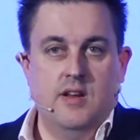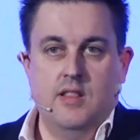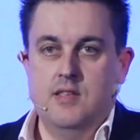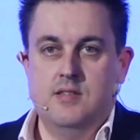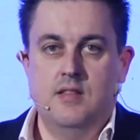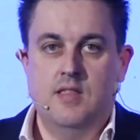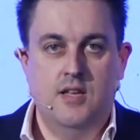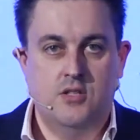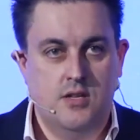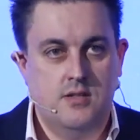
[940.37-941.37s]
And I listed
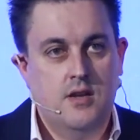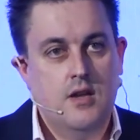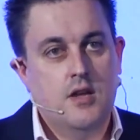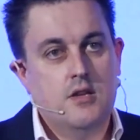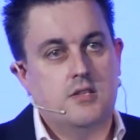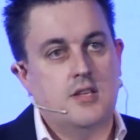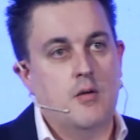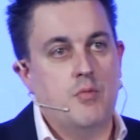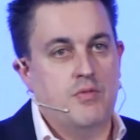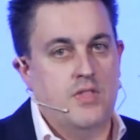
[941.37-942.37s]
there just
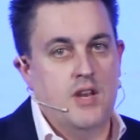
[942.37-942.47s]
some of the